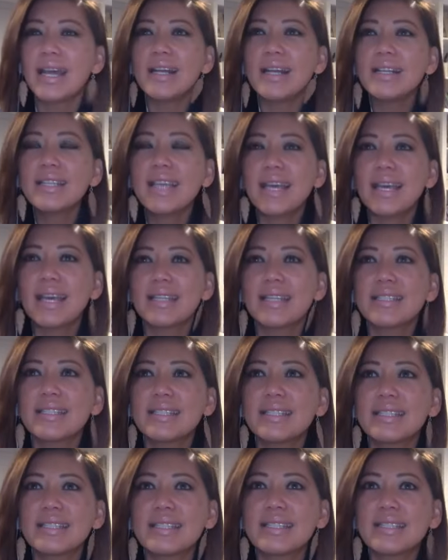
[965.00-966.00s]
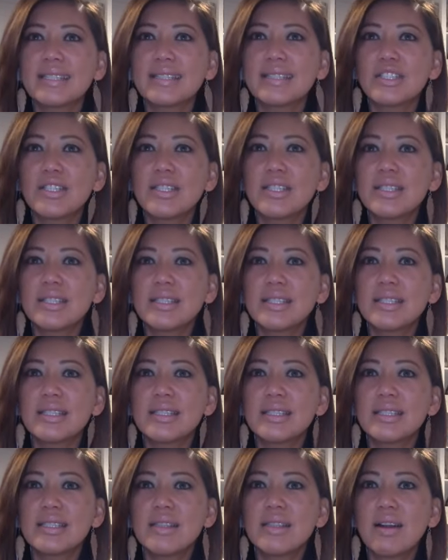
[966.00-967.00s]
youngest just
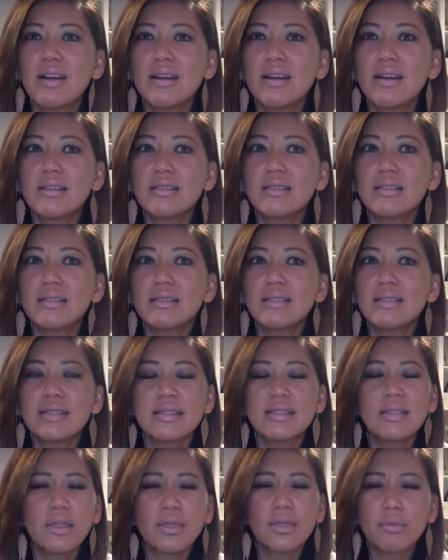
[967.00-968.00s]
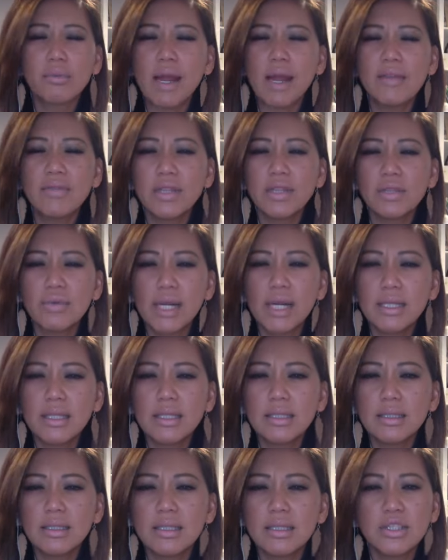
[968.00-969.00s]
doesn't thrive in
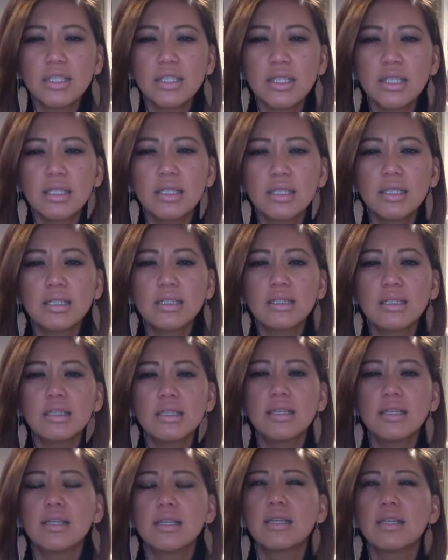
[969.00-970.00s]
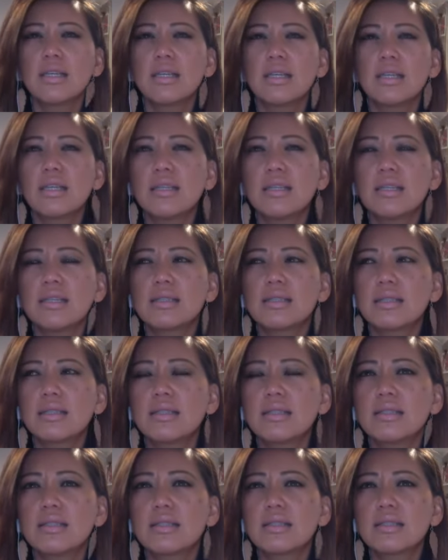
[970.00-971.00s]
recognition. He
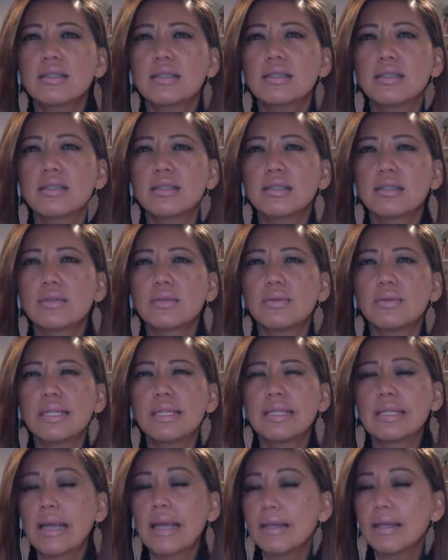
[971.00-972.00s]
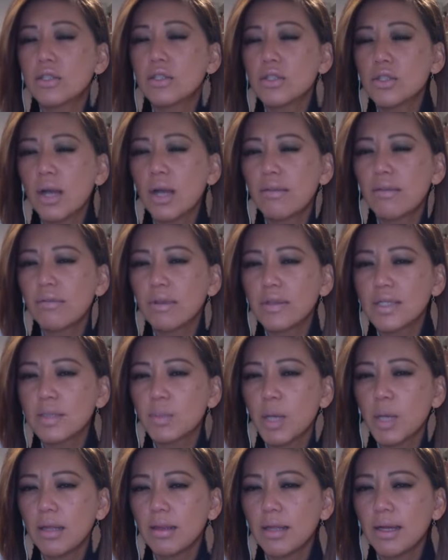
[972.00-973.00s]
doesn't really like to have the
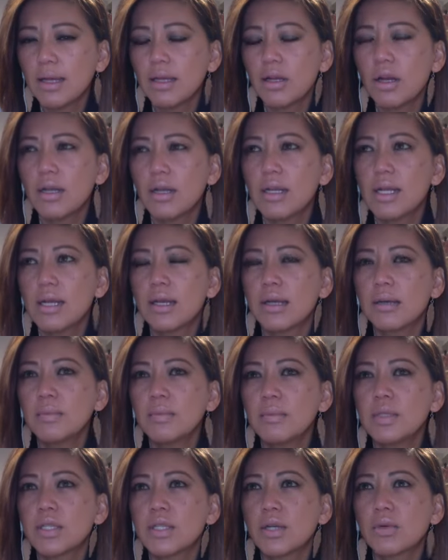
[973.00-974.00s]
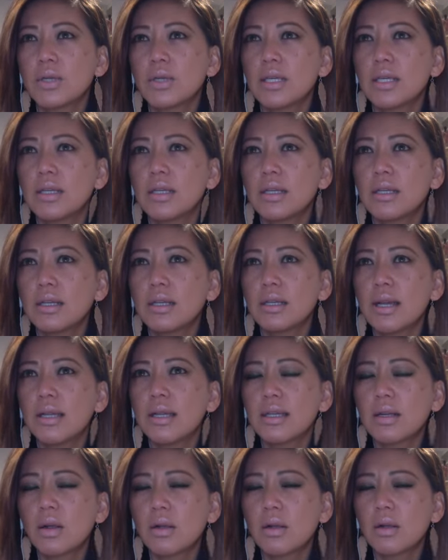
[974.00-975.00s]
spotlight on him, so he's
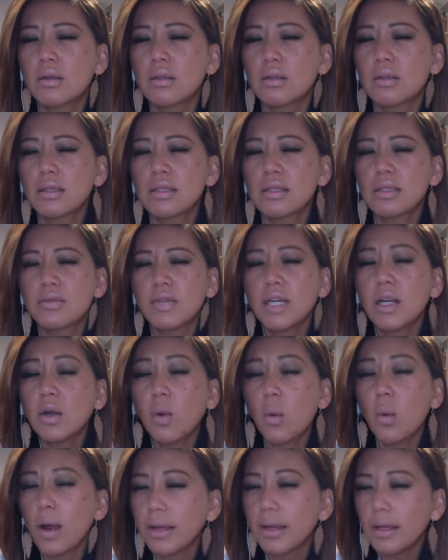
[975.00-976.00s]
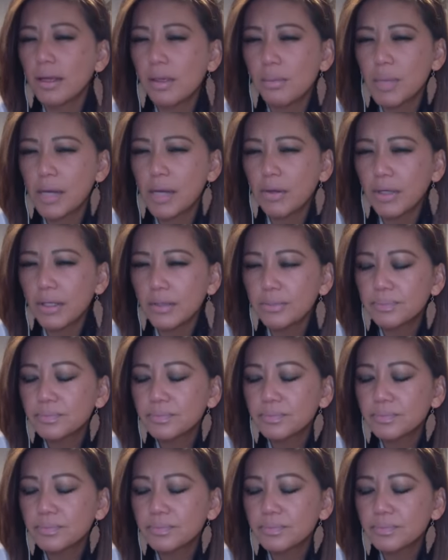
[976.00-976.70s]
very quiet about it.